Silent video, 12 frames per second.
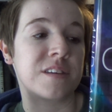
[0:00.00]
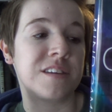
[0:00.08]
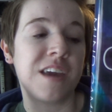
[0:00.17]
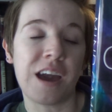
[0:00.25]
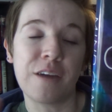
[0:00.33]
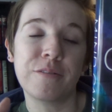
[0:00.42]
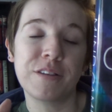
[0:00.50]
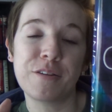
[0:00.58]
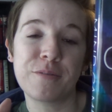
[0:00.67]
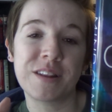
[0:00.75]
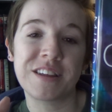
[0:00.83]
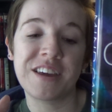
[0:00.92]
yeah, I really
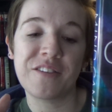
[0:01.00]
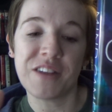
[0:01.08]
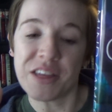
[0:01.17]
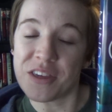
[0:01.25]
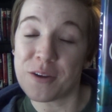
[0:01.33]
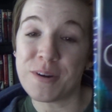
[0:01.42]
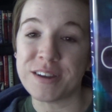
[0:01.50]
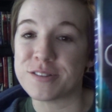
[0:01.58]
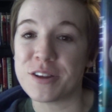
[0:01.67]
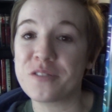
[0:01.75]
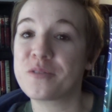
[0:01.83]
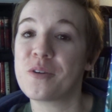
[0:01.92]
don't want to give anything away,
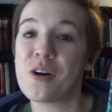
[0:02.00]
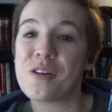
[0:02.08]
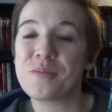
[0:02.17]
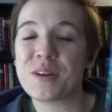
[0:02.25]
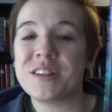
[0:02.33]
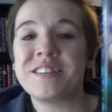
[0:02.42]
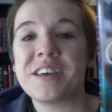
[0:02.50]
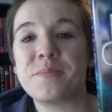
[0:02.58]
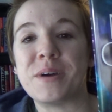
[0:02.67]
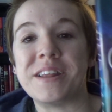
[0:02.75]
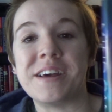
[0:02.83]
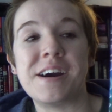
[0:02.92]
so that's all I'm going to say
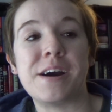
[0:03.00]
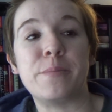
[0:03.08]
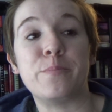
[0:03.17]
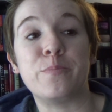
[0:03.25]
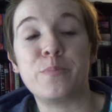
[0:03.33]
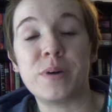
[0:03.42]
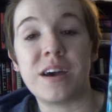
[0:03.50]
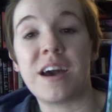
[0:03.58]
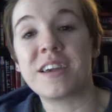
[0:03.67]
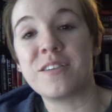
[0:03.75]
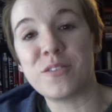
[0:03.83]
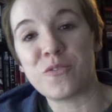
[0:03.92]
about it. But
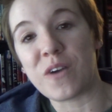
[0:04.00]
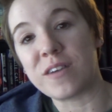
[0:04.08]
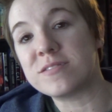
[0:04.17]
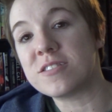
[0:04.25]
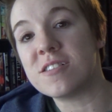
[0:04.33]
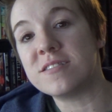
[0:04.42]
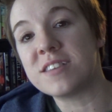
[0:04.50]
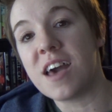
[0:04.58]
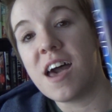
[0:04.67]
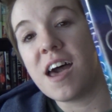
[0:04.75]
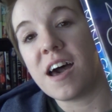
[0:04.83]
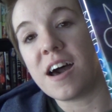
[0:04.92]
I give it a 5 stars,
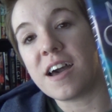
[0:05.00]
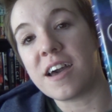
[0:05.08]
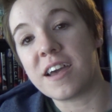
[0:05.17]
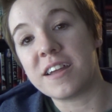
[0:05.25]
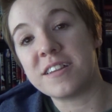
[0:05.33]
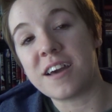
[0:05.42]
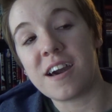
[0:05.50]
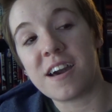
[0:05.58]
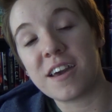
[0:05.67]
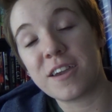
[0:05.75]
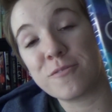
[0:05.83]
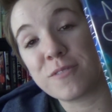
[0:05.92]
and
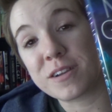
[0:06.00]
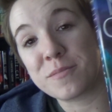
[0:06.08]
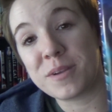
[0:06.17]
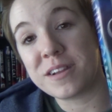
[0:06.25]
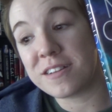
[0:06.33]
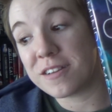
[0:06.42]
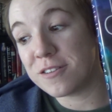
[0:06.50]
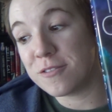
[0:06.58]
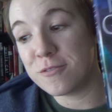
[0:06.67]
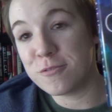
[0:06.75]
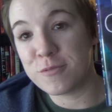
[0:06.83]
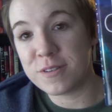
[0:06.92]
I recommend that
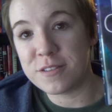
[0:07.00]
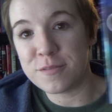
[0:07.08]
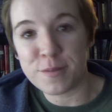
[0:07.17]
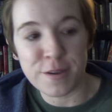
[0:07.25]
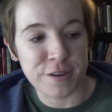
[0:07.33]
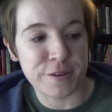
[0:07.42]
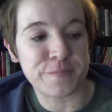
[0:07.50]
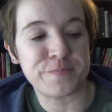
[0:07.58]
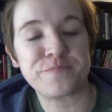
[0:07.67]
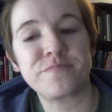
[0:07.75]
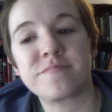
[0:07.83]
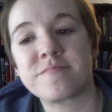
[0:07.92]
you read this book.
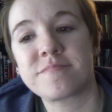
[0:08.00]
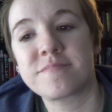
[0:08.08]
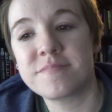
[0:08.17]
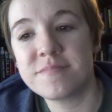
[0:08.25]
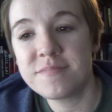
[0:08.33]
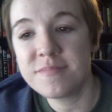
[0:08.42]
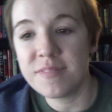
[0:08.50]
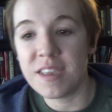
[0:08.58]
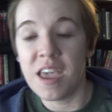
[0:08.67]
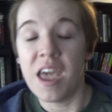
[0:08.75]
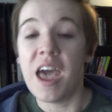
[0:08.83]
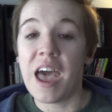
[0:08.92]

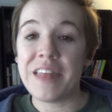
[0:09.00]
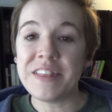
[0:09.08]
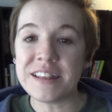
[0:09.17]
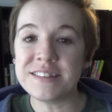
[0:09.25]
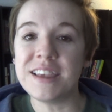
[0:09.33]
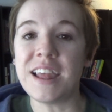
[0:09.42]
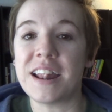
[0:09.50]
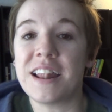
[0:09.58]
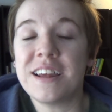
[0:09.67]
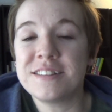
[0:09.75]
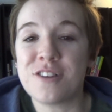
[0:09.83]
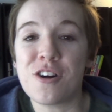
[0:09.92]
And that's it.
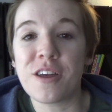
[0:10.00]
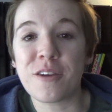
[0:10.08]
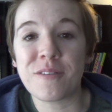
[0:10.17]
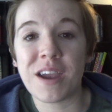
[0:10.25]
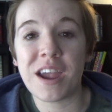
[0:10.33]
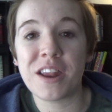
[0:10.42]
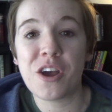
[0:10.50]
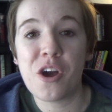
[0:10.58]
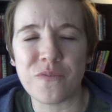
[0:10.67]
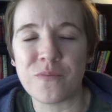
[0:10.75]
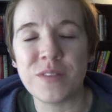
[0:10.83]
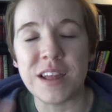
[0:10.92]
That's all I read.
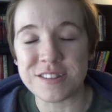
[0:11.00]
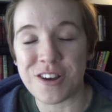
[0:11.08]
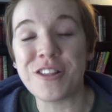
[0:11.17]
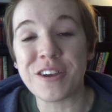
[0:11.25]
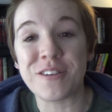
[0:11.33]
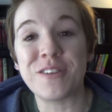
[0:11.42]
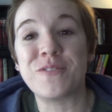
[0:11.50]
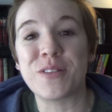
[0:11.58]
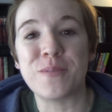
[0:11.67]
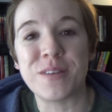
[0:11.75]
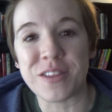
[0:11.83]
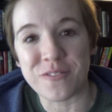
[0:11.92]
That's all I read for
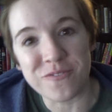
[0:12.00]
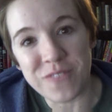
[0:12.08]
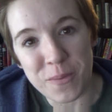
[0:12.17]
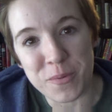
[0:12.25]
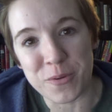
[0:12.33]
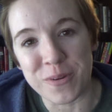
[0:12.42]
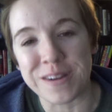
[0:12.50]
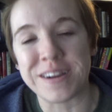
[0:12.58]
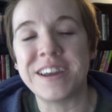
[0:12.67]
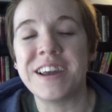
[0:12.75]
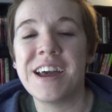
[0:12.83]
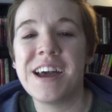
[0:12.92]
the month of
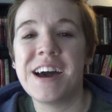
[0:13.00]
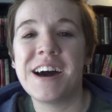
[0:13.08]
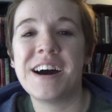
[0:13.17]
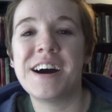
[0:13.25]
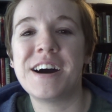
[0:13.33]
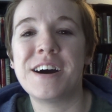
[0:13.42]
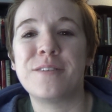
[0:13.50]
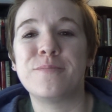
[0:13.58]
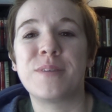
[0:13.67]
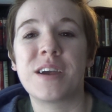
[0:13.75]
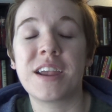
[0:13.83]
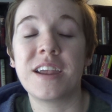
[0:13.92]
February.
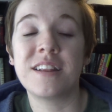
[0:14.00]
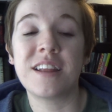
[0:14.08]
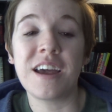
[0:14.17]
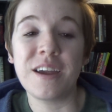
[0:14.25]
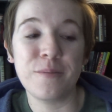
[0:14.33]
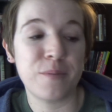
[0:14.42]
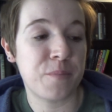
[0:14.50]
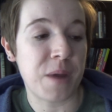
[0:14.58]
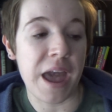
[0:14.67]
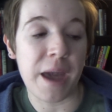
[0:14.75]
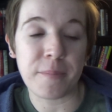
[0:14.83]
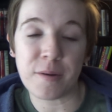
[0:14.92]
And I'm
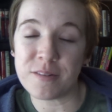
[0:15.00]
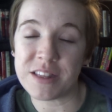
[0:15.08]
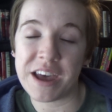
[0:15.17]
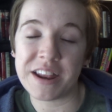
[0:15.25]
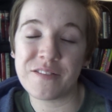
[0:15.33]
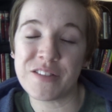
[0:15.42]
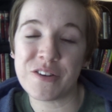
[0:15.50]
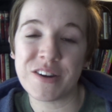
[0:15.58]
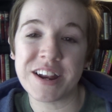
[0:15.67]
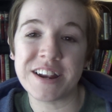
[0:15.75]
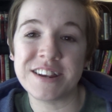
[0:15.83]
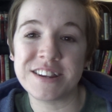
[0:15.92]
happy with that, even though
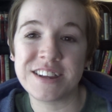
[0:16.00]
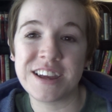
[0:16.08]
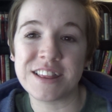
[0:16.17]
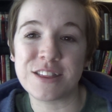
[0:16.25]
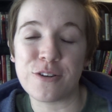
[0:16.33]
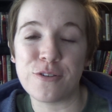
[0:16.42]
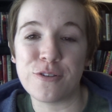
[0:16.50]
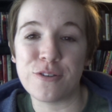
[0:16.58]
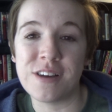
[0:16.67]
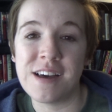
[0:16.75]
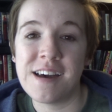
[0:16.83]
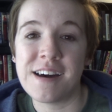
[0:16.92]
I didn't get the
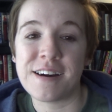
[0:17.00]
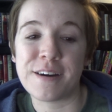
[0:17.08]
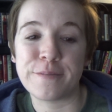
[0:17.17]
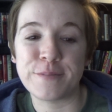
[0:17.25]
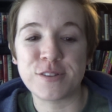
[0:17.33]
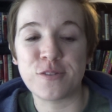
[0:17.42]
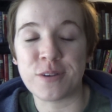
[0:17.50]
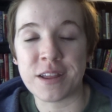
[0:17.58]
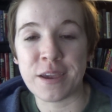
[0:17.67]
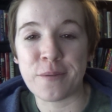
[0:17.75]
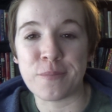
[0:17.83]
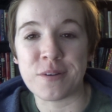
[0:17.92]
whole
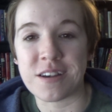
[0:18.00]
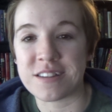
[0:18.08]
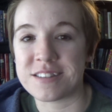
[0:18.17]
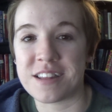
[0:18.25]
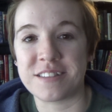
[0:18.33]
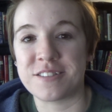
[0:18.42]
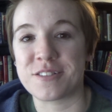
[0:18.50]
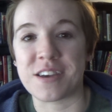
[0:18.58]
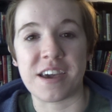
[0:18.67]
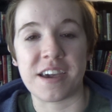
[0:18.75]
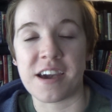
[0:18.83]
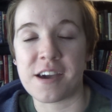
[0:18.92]
28 books. That's
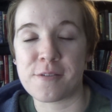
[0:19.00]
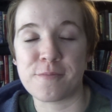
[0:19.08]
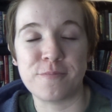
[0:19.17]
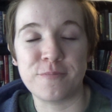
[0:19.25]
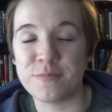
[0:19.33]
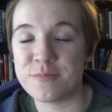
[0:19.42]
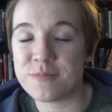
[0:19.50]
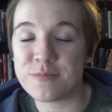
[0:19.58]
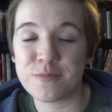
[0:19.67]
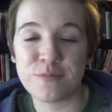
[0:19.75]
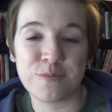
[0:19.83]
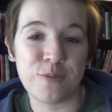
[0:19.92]
okay. I
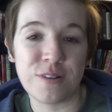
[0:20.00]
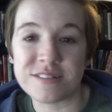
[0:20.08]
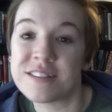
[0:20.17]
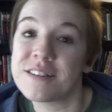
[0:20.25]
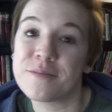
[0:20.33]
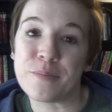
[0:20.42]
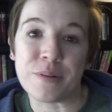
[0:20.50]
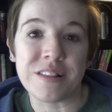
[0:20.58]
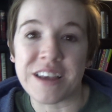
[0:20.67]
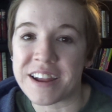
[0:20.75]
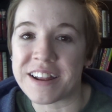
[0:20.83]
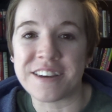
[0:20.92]
wasn't
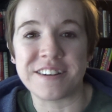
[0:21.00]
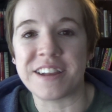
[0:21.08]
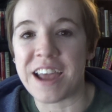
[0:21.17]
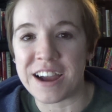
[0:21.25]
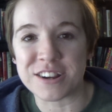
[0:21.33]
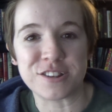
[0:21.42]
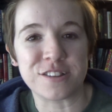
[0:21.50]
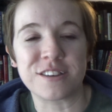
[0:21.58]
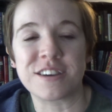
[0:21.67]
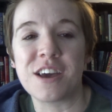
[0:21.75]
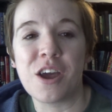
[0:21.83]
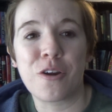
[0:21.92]
planning on
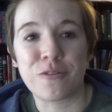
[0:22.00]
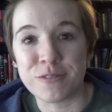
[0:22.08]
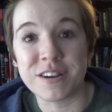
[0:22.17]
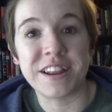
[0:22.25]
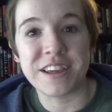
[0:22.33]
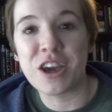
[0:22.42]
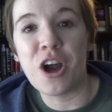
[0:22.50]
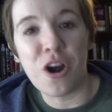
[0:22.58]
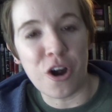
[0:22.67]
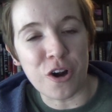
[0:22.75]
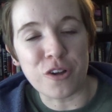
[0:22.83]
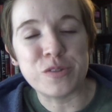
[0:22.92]
actually reading
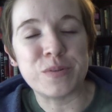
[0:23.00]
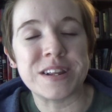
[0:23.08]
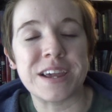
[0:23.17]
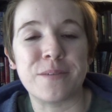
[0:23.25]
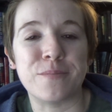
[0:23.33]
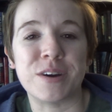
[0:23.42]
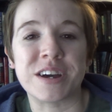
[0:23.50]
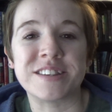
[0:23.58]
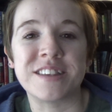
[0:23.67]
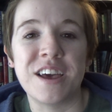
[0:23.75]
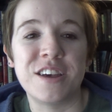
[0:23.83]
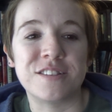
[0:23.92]
all 28
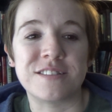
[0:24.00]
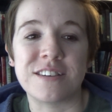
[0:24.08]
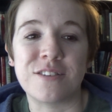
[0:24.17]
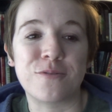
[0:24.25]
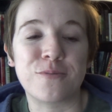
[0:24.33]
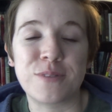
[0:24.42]
books, so